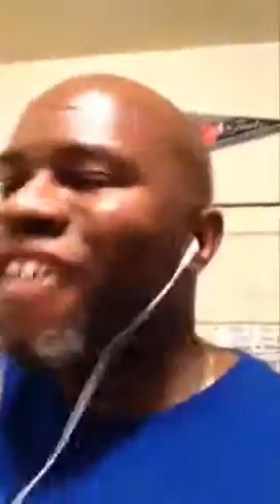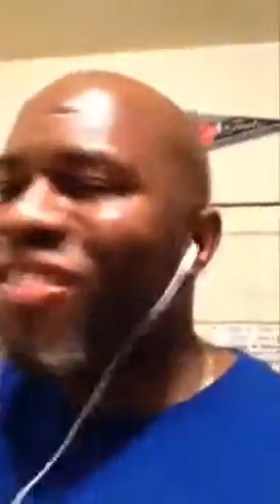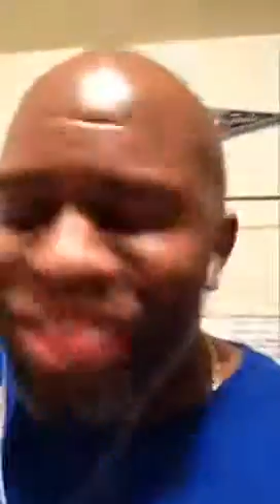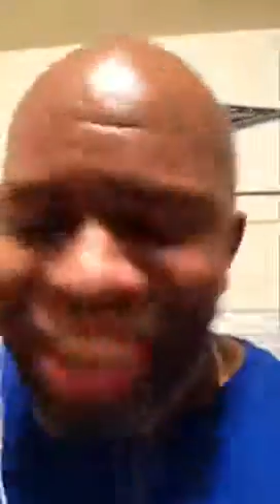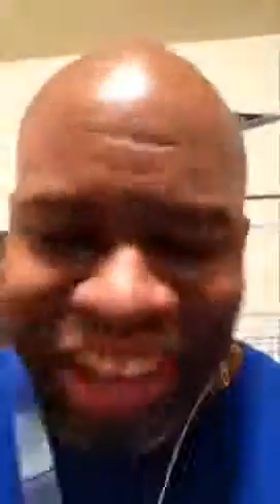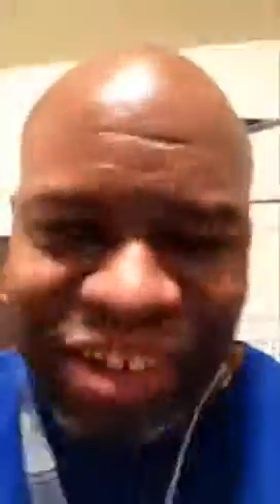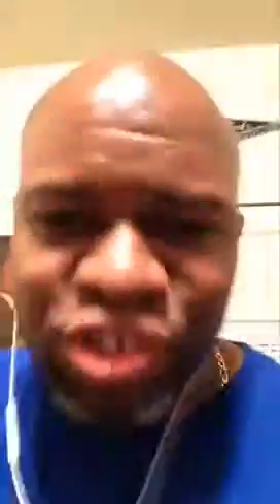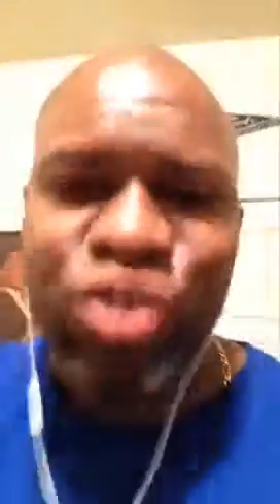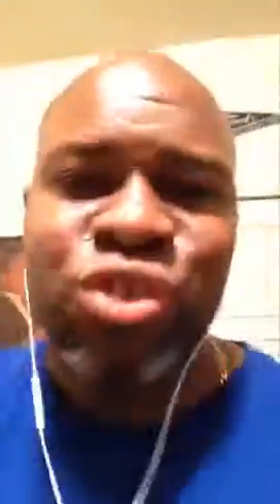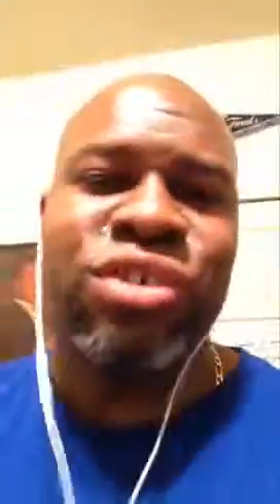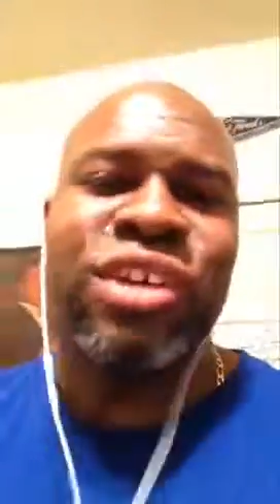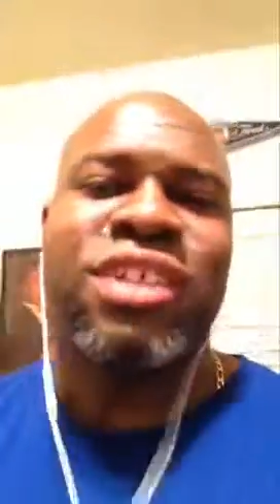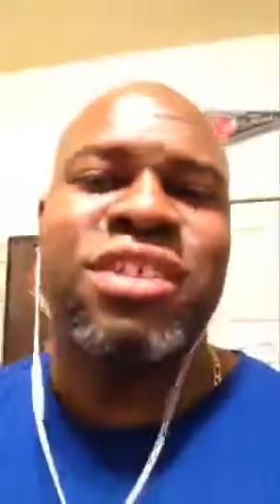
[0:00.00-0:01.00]
That is
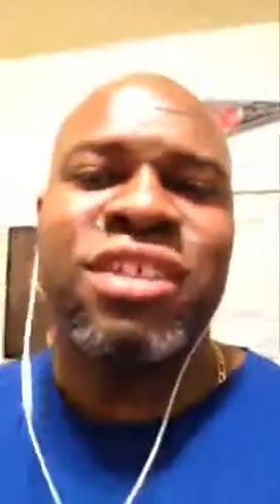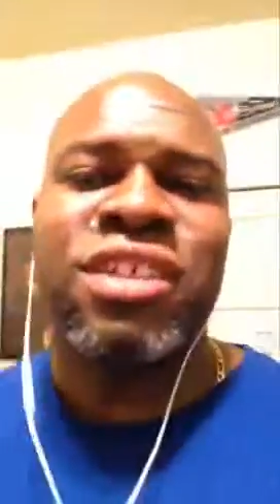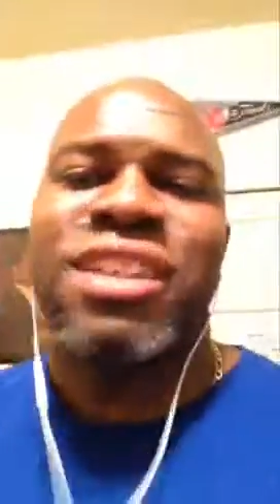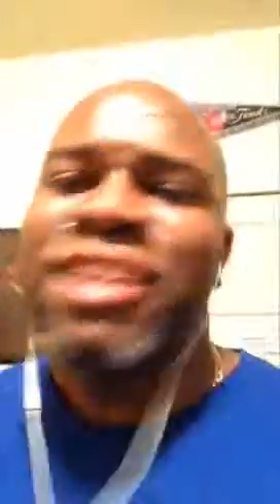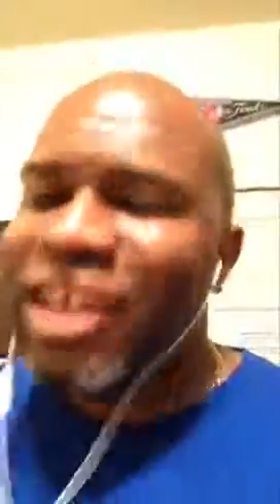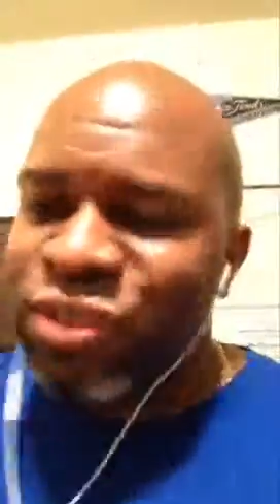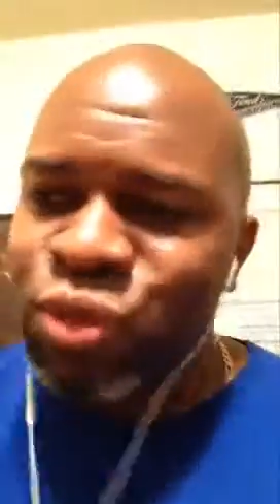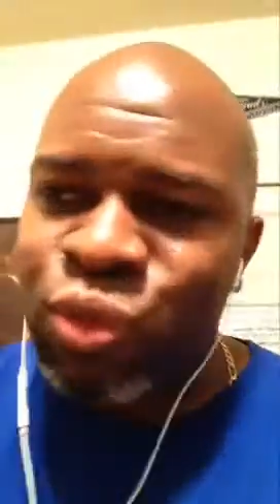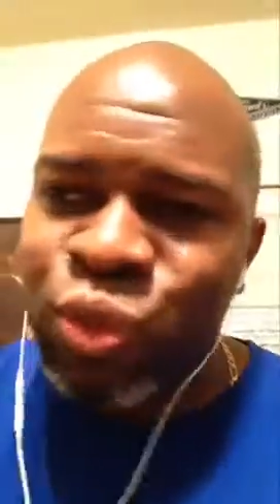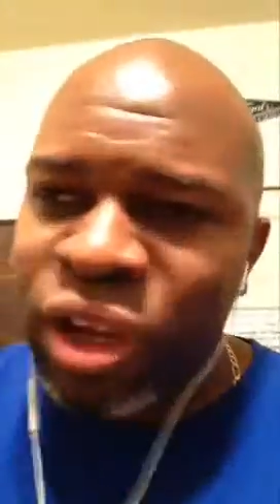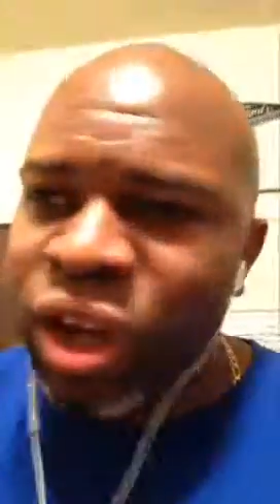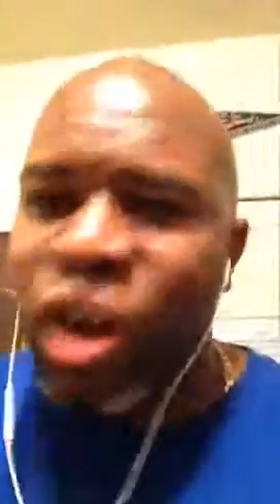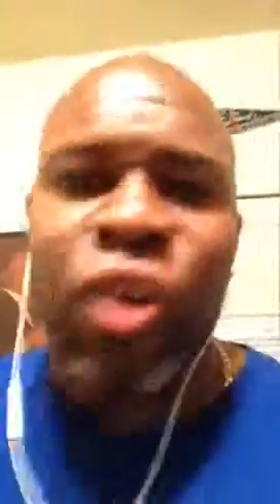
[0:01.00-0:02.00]
UNHD, and that's what
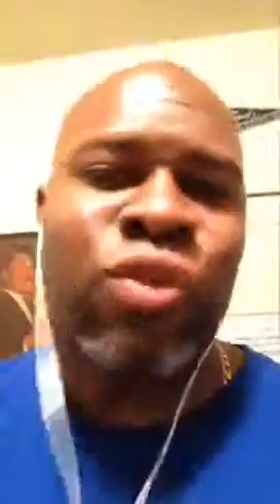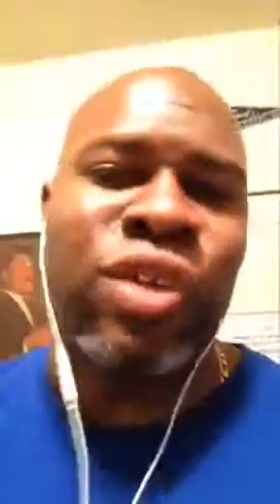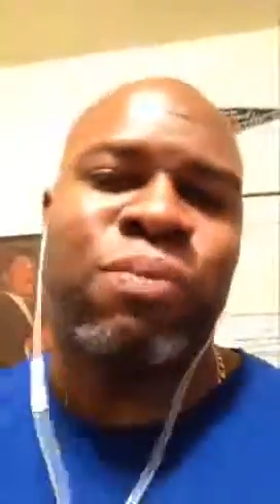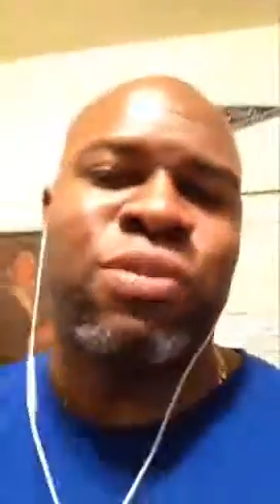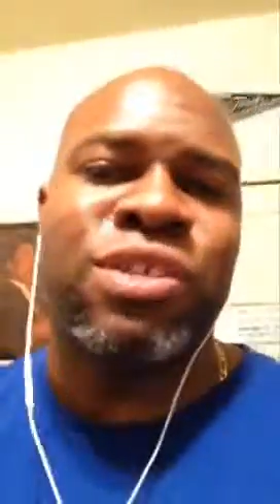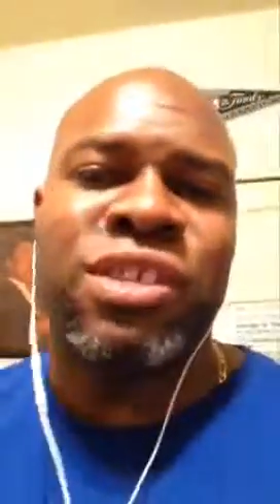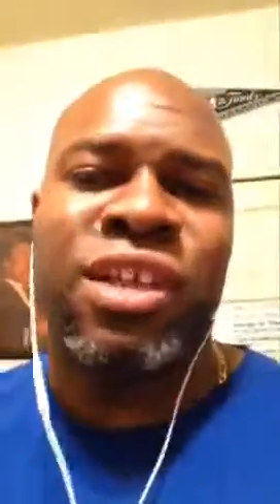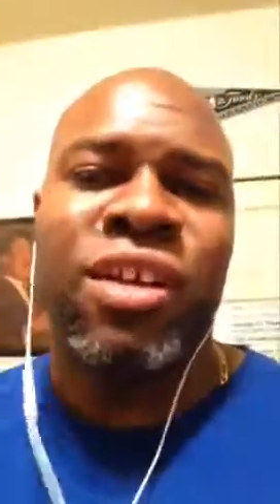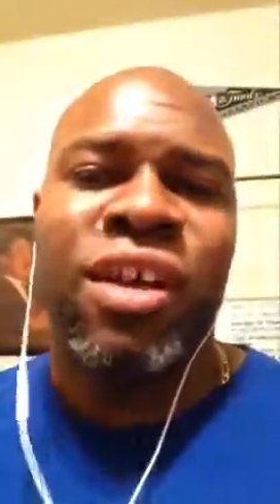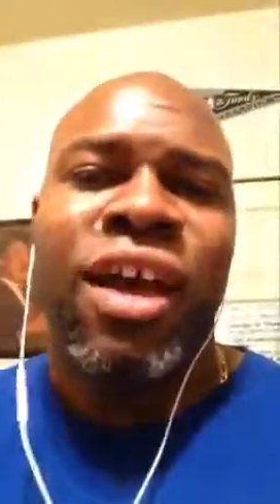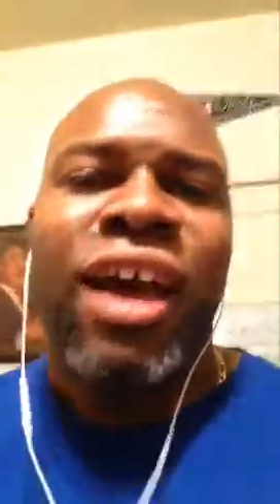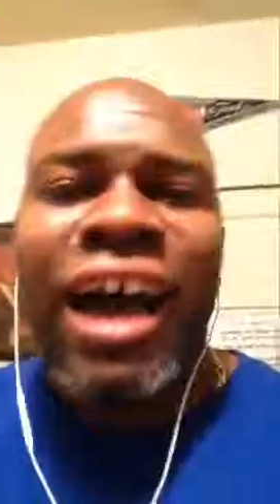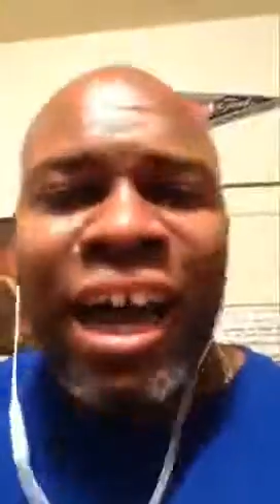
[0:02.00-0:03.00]
we all represent.
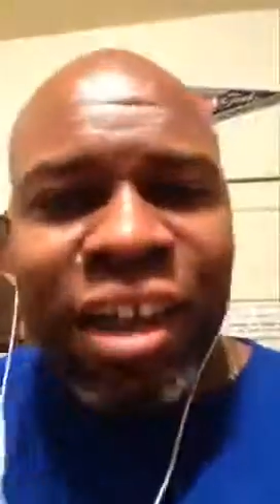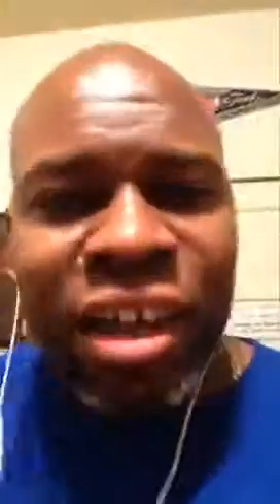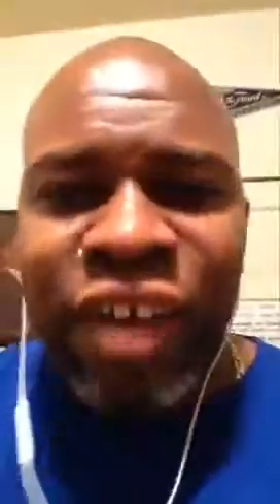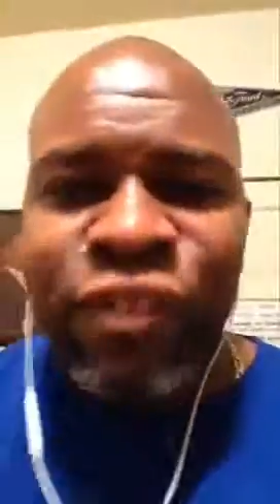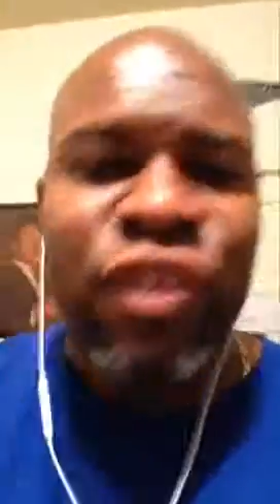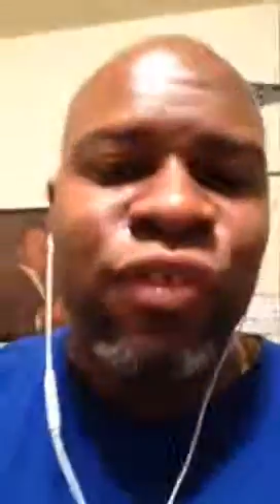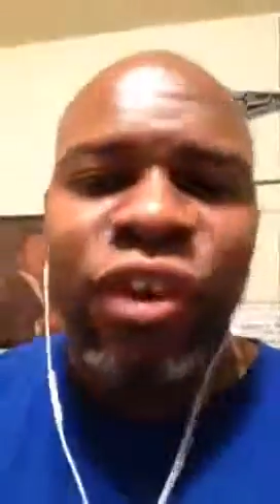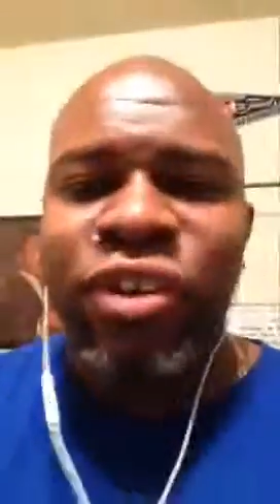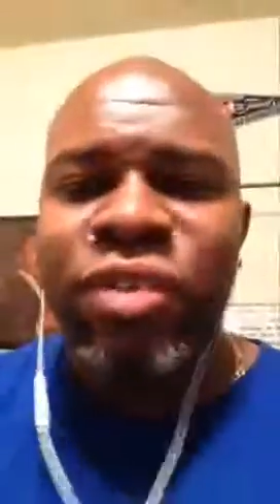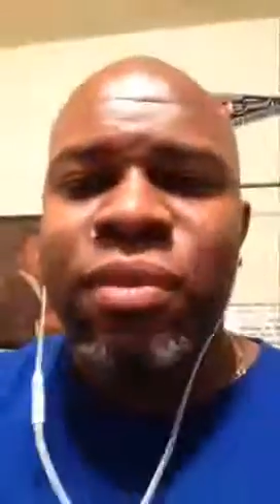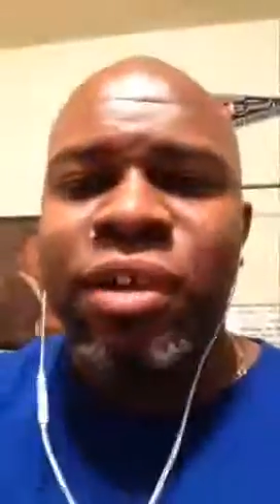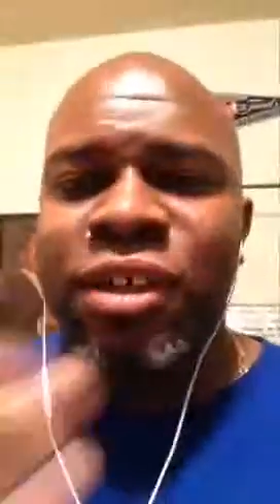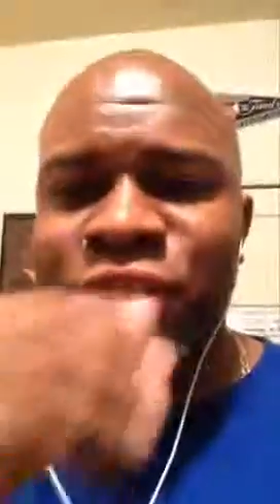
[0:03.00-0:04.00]
I love you very
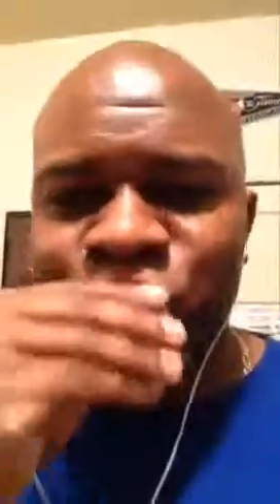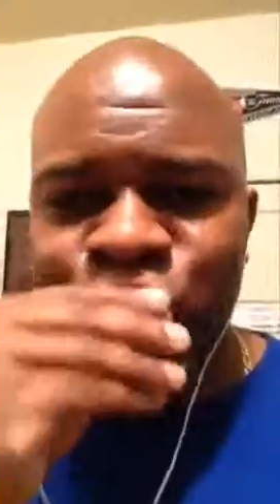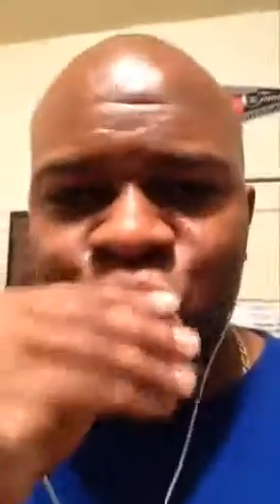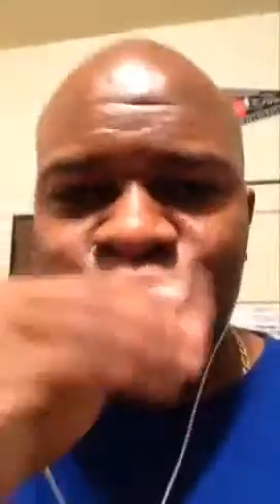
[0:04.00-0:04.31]
much.